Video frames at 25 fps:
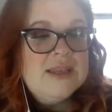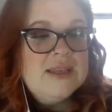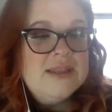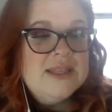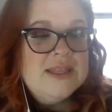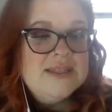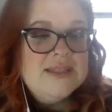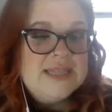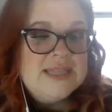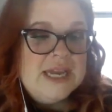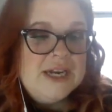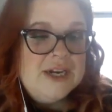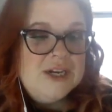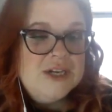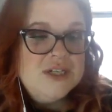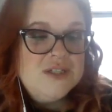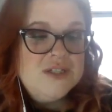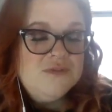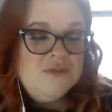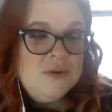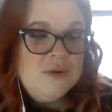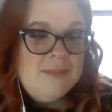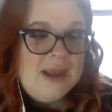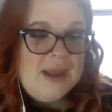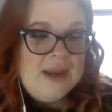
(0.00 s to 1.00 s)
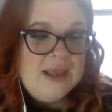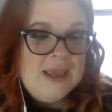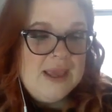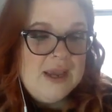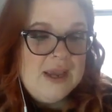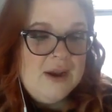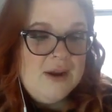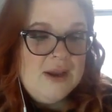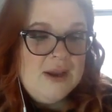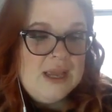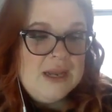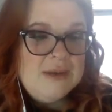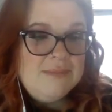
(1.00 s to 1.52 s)
the Centers for
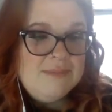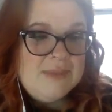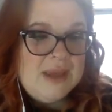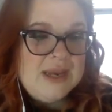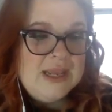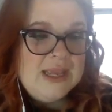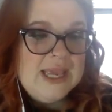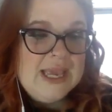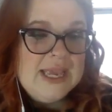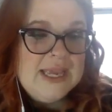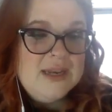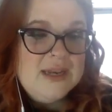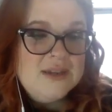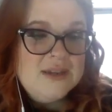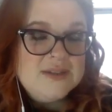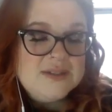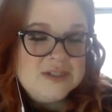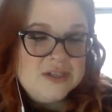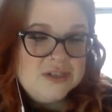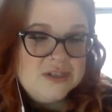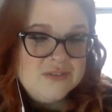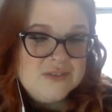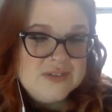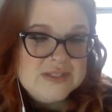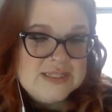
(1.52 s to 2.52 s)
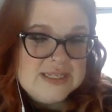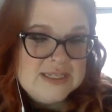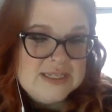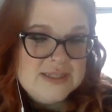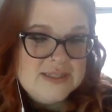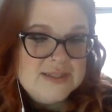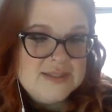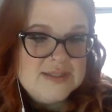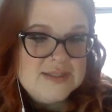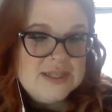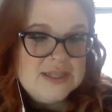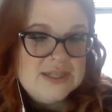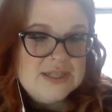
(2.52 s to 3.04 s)
Medicare and Medicaid
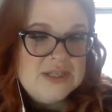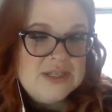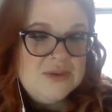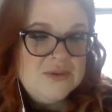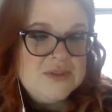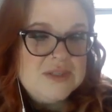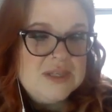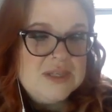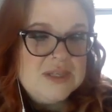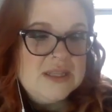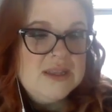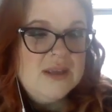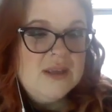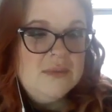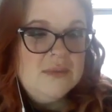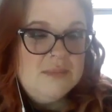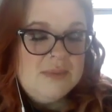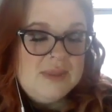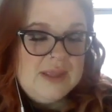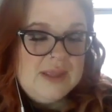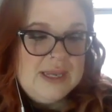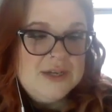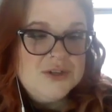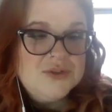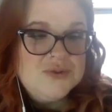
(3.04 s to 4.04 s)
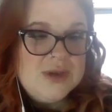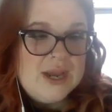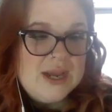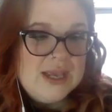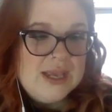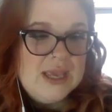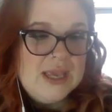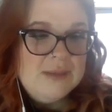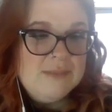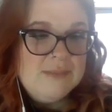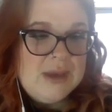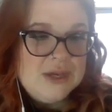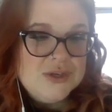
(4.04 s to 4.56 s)
Services using the complaint
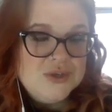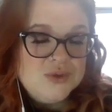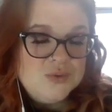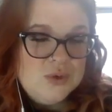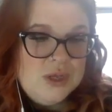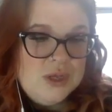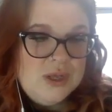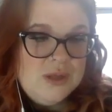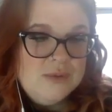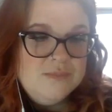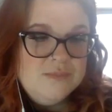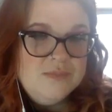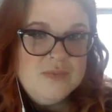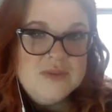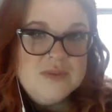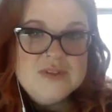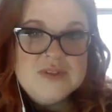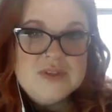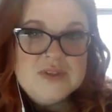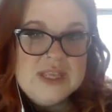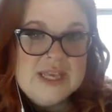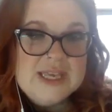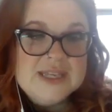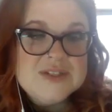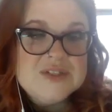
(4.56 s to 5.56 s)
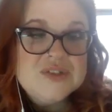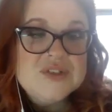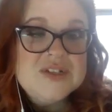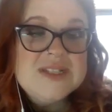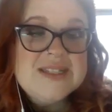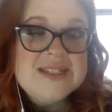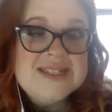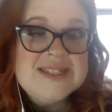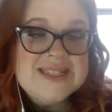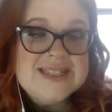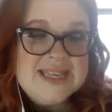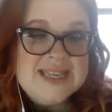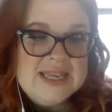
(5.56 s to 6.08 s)
tracking module. So the answer is
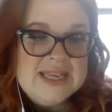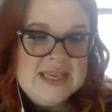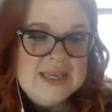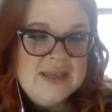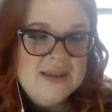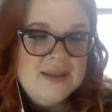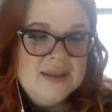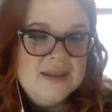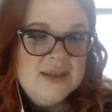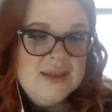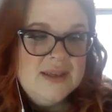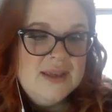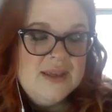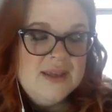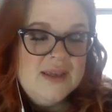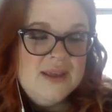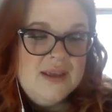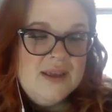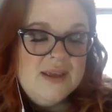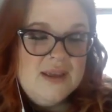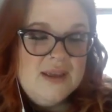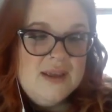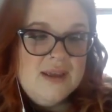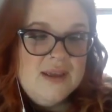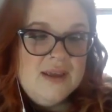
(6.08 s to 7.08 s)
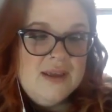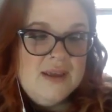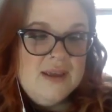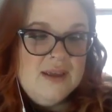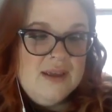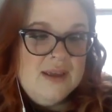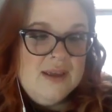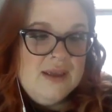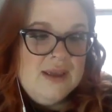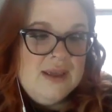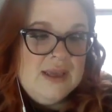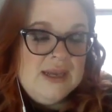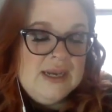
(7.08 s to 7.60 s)
C.
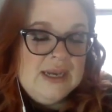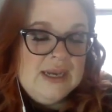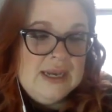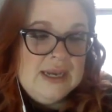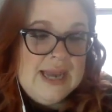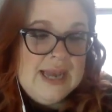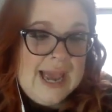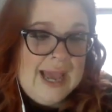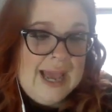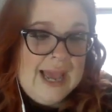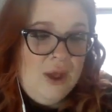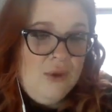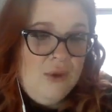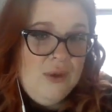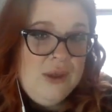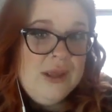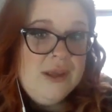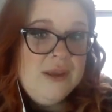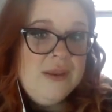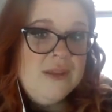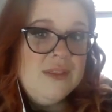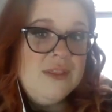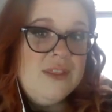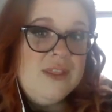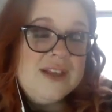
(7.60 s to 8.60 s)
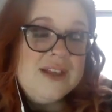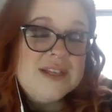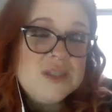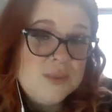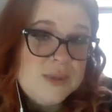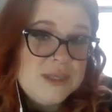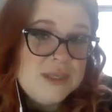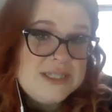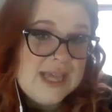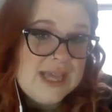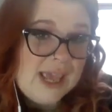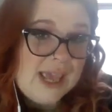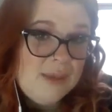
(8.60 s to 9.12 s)
Now, this
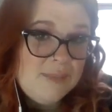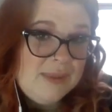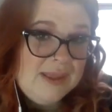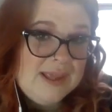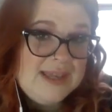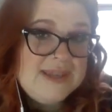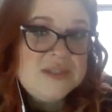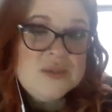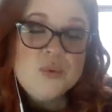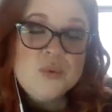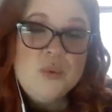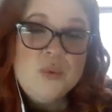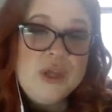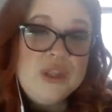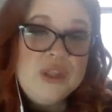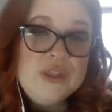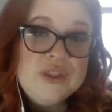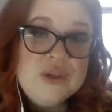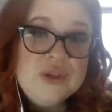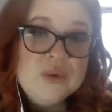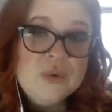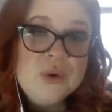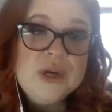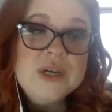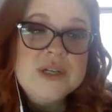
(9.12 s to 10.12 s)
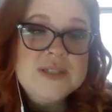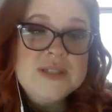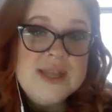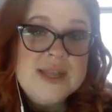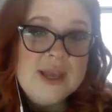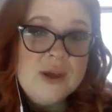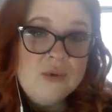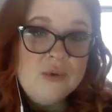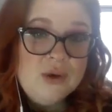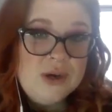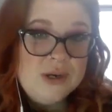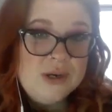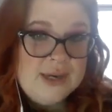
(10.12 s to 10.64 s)
would take place with your
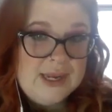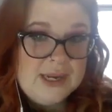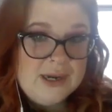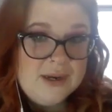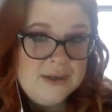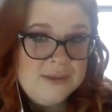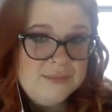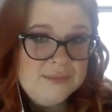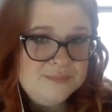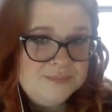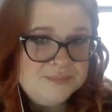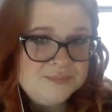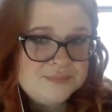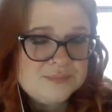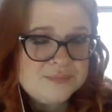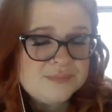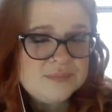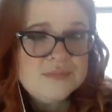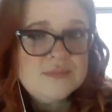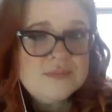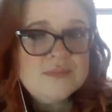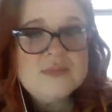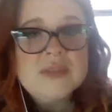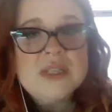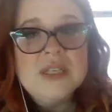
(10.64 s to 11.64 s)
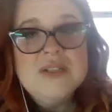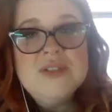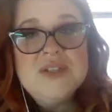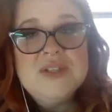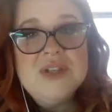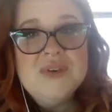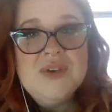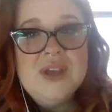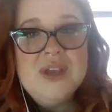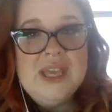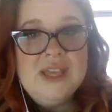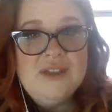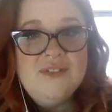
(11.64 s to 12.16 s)
site coordinator.
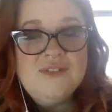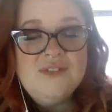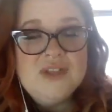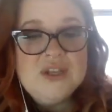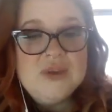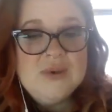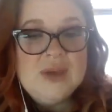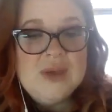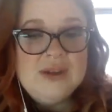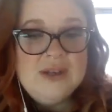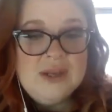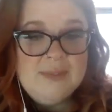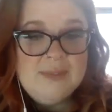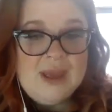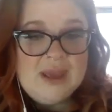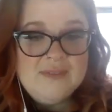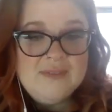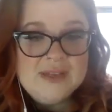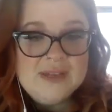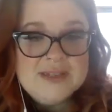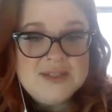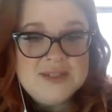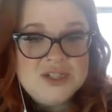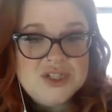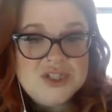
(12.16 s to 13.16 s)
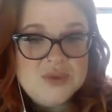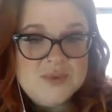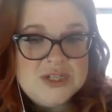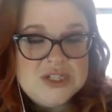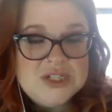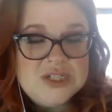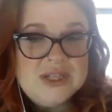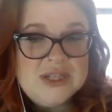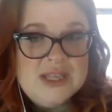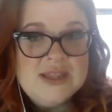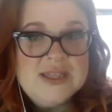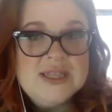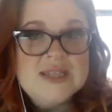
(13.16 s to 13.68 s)
So if you end up having a
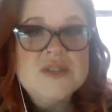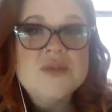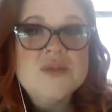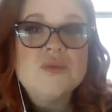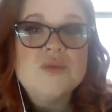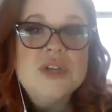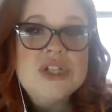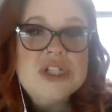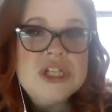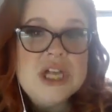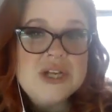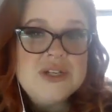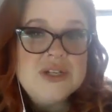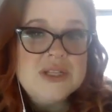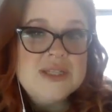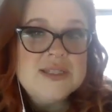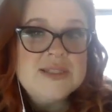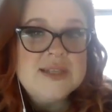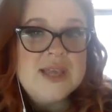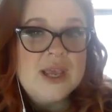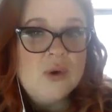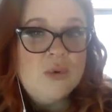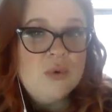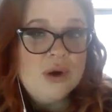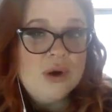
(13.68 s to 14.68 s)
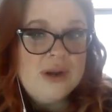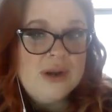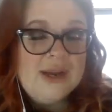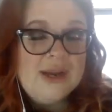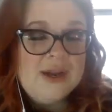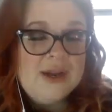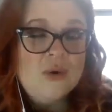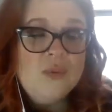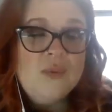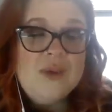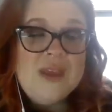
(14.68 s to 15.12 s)
situation like this, reach out to the site coordinator.